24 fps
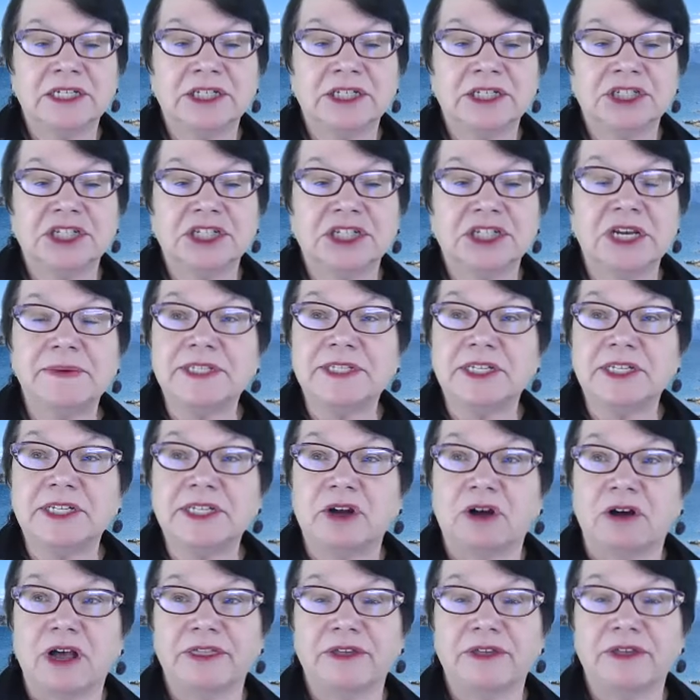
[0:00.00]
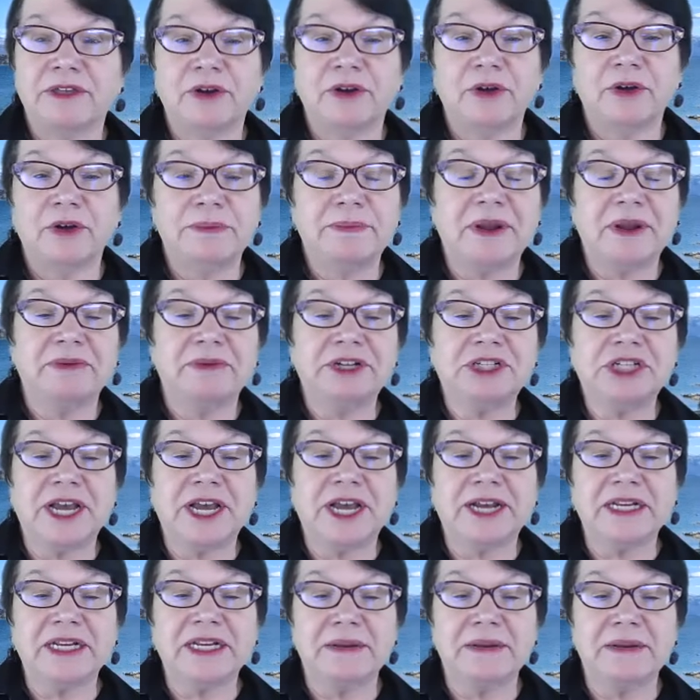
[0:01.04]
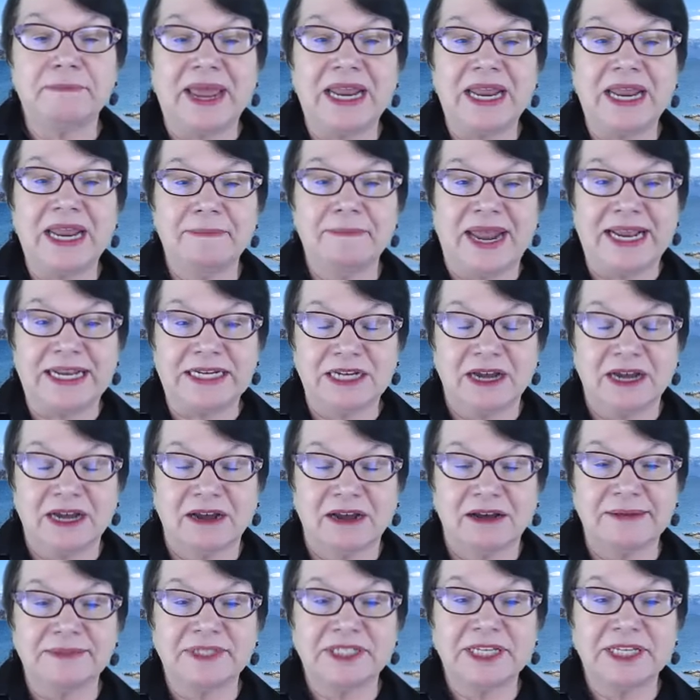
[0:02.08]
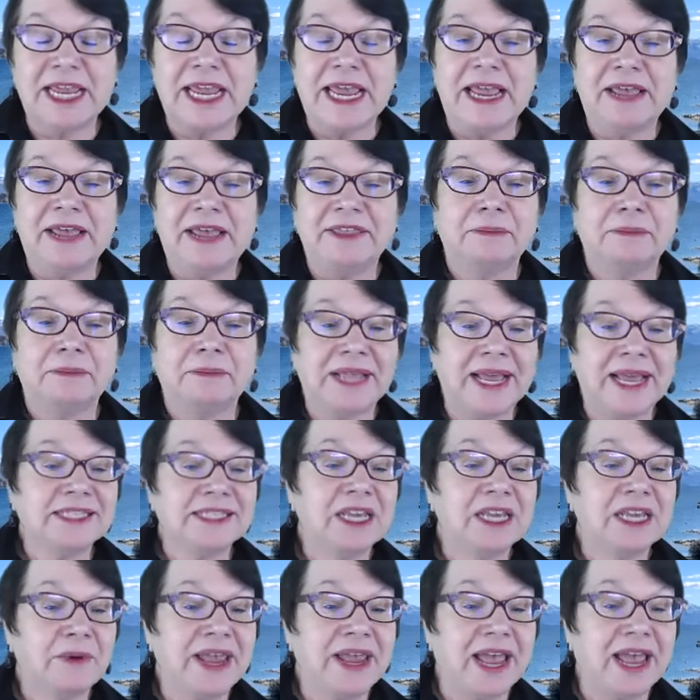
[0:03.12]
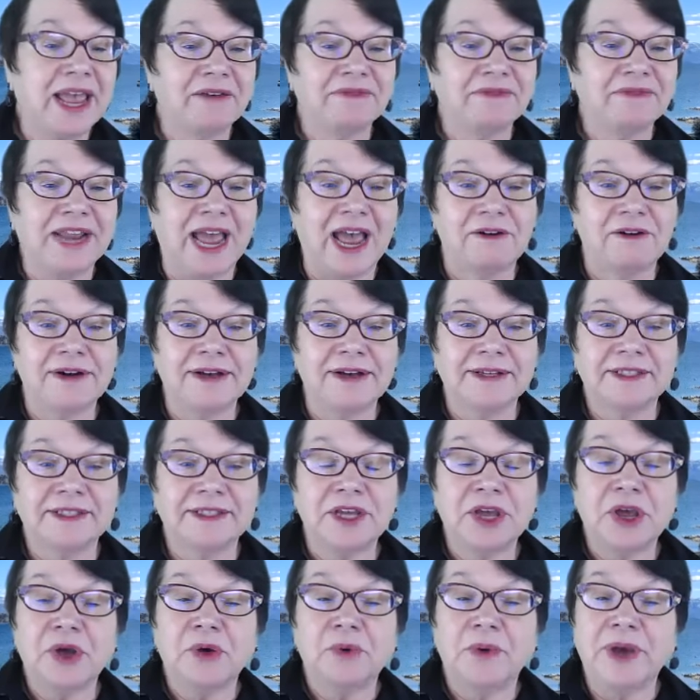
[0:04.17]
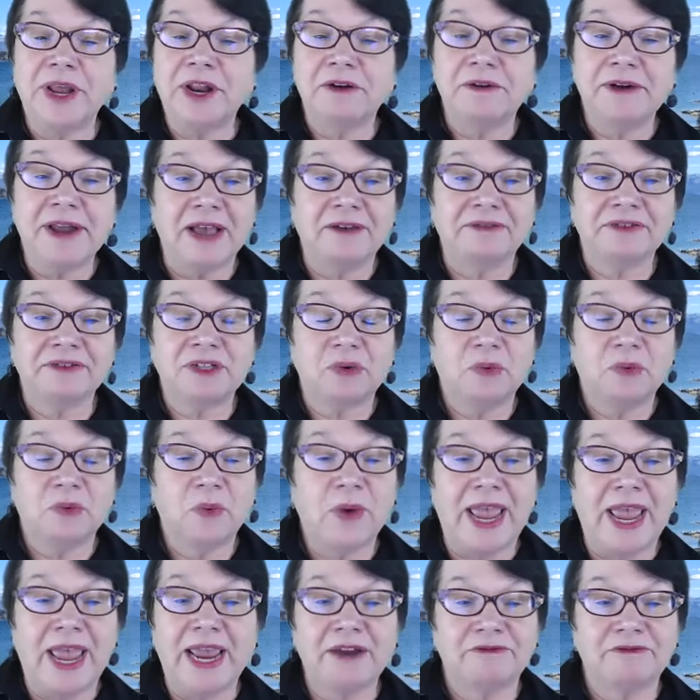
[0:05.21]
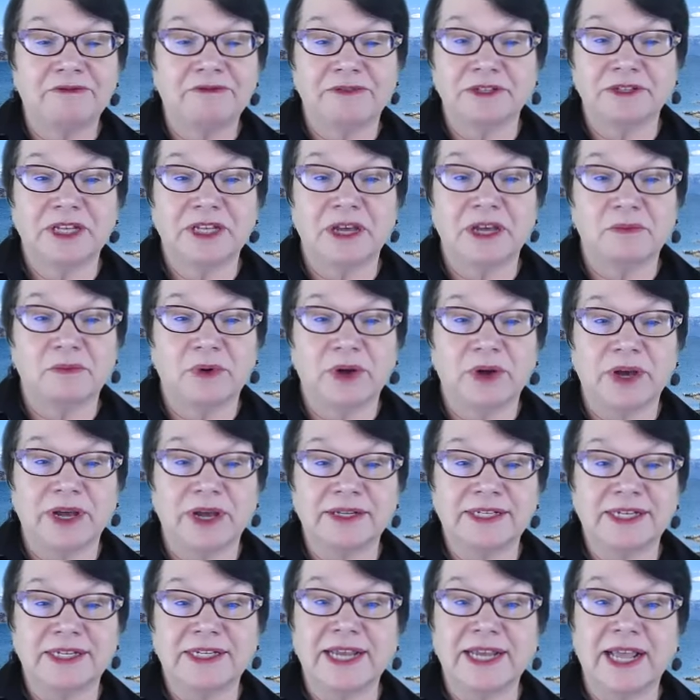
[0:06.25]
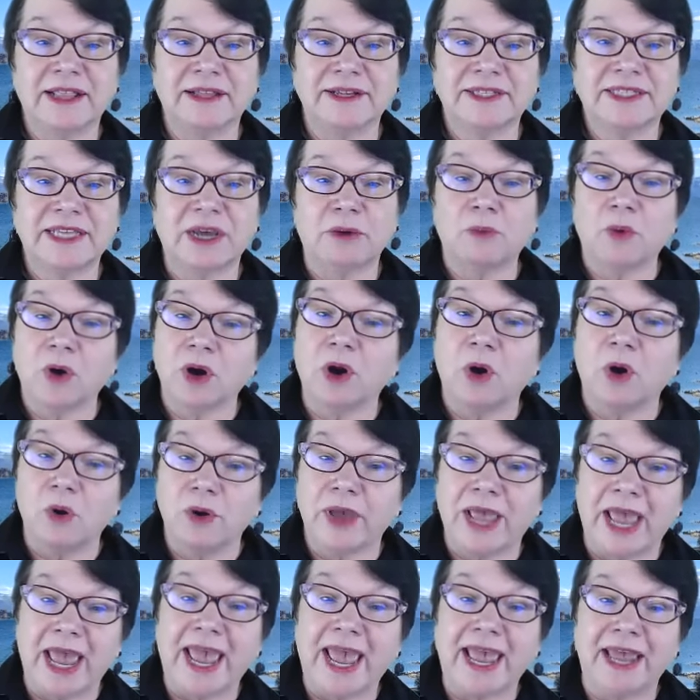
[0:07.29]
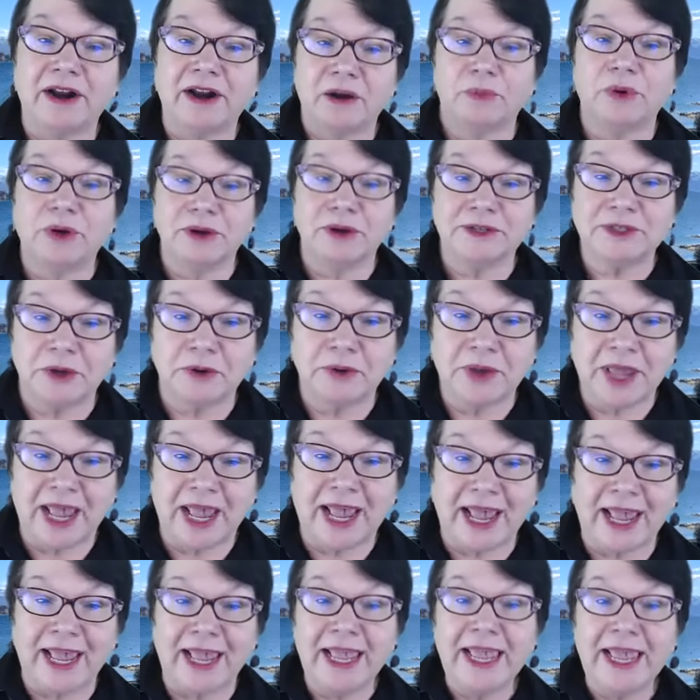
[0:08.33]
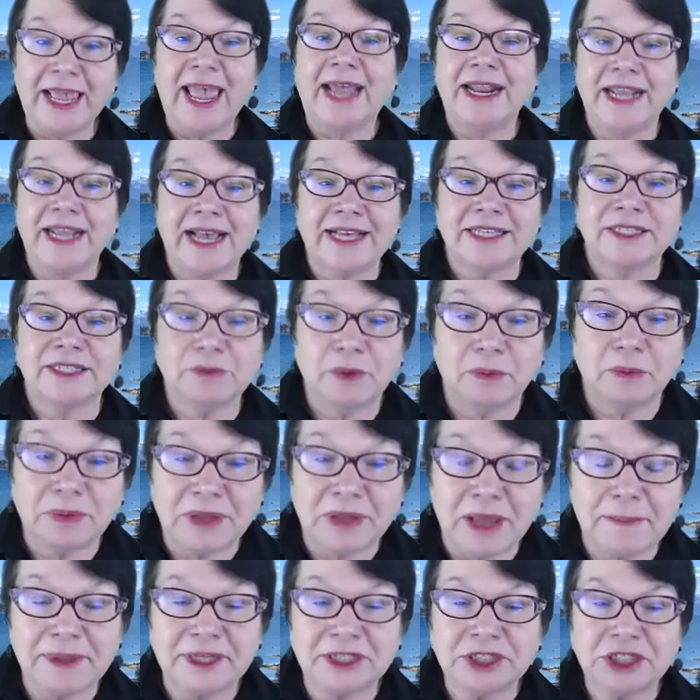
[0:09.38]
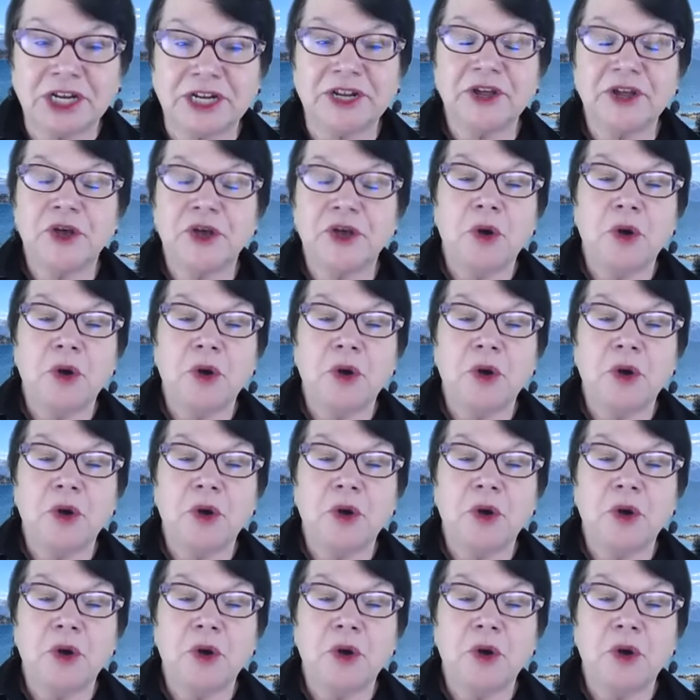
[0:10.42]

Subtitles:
She was an author who had been rejected many times. The blessing we have now is we don't have to wait for someone to tell us that we're okay and our book's okay. And yes, we'll publish it.